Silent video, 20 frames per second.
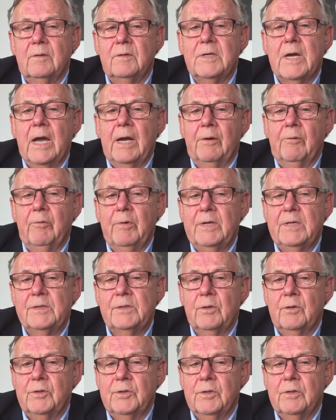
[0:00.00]
young uh,
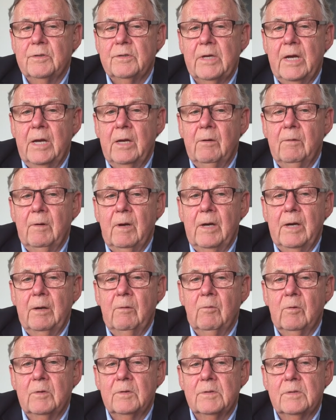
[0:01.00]
researchers. I,
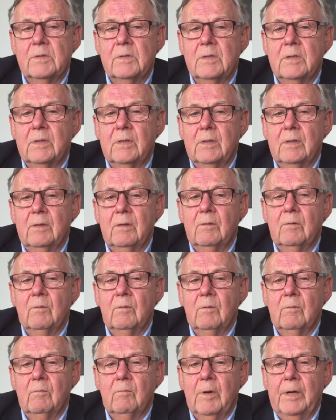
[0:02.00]
I was uh,
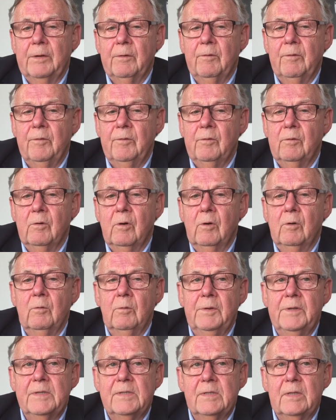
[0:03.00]
one of the two
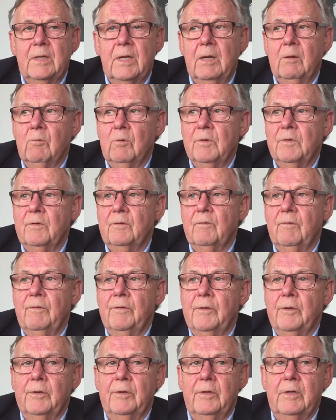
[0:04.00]
oldest and I was
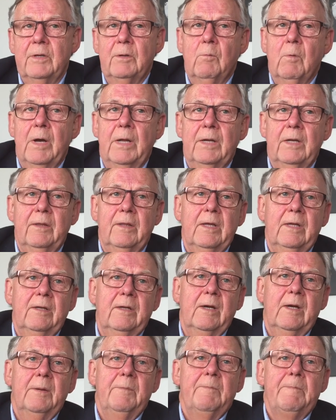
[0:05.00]
31 at
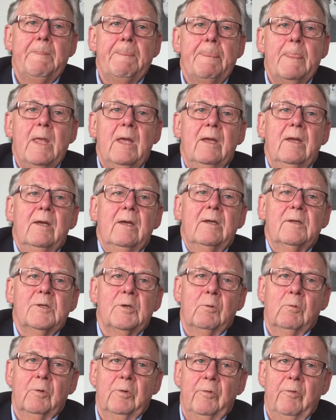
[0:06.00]
that time.
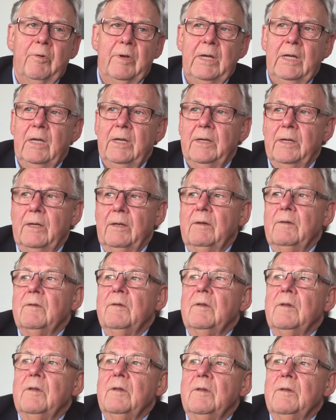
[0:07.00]
So really
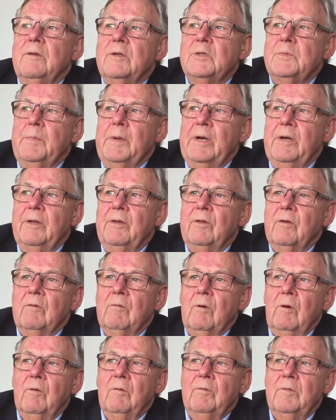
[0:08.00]
the spirit
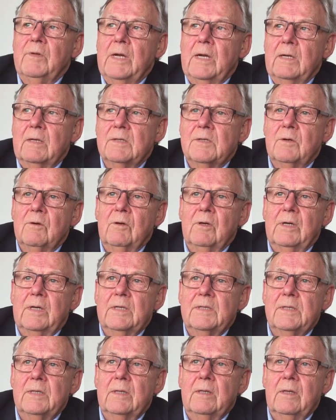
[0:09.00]
of, of young
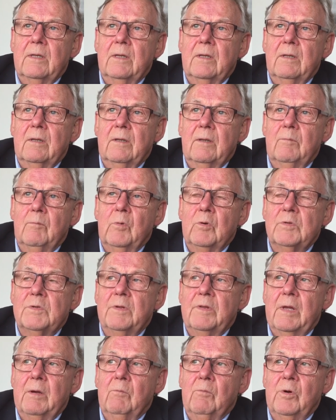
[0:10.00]
scholars and, and
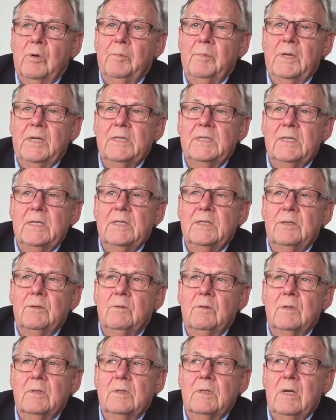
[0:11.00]
most of them were PhD
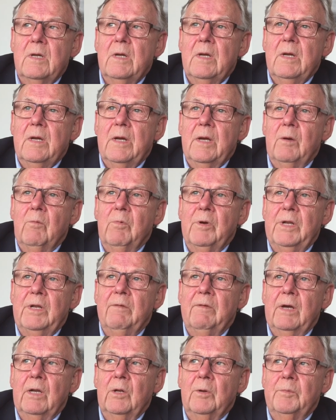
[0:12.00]
students. And we
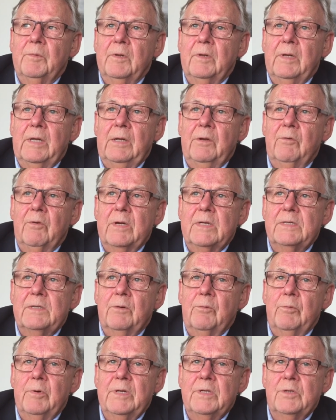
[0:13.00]
developed an
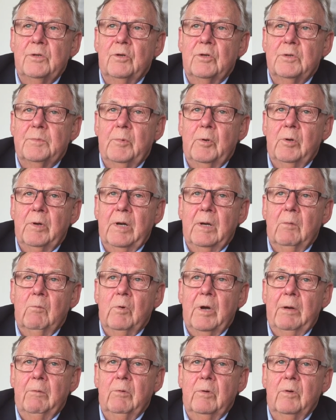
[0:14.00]
interesting research program
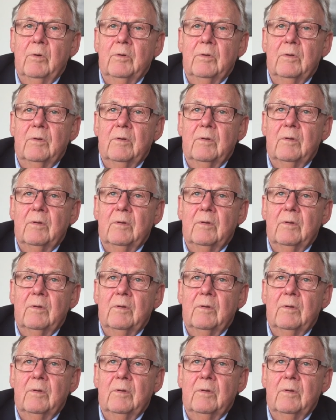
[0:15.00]
where we got